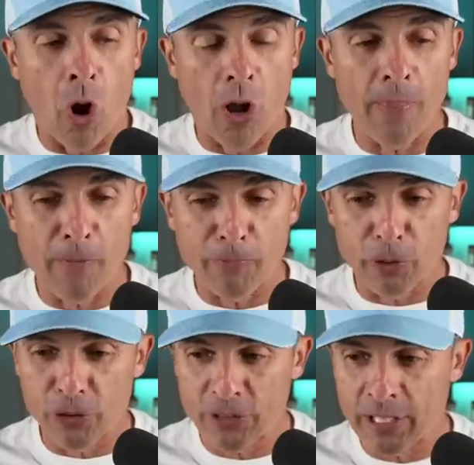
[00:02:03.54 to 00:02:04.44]
on the
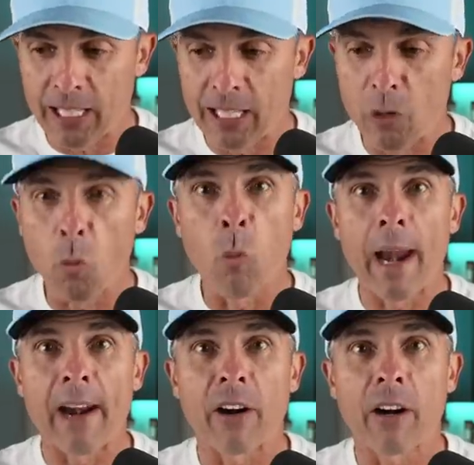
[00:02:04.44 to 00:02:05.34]
first tee
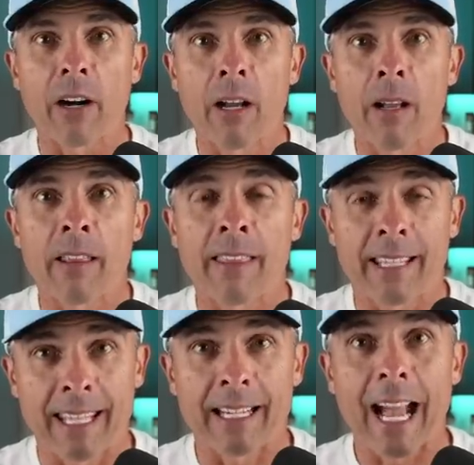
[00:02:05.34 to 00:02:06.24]
where the
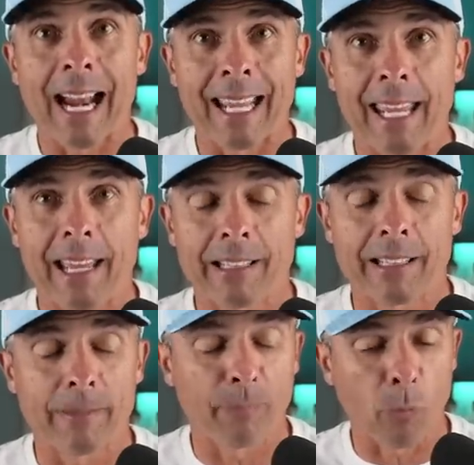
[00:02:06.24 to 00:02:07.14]
kid got
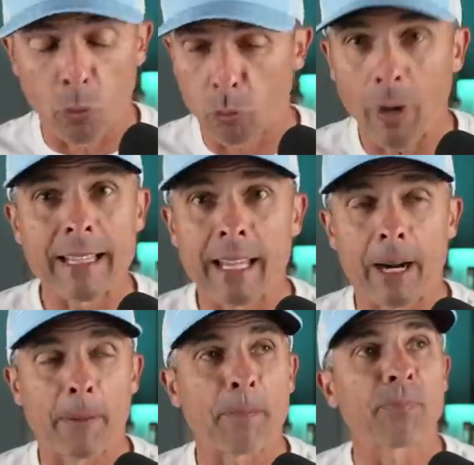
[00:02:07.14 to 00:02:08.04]
hit. We're right
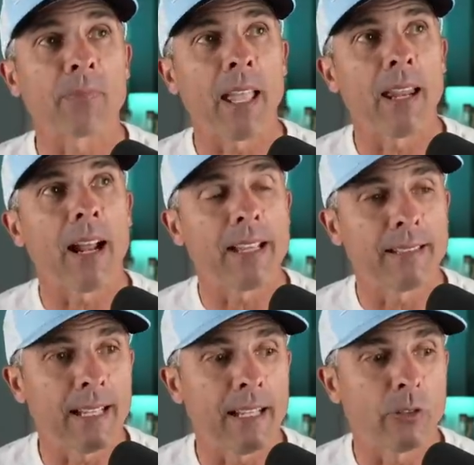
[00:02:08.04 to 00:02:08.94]
there. And I
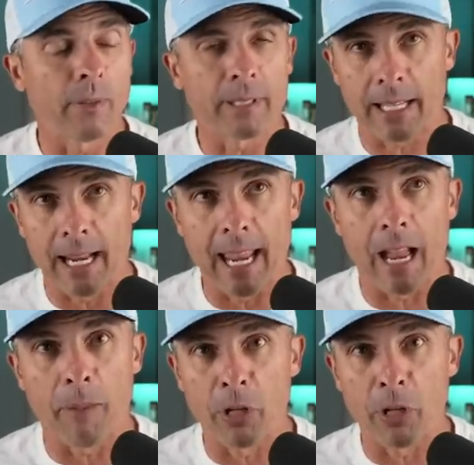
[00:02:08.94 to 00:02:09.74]
said to him, I said, hey,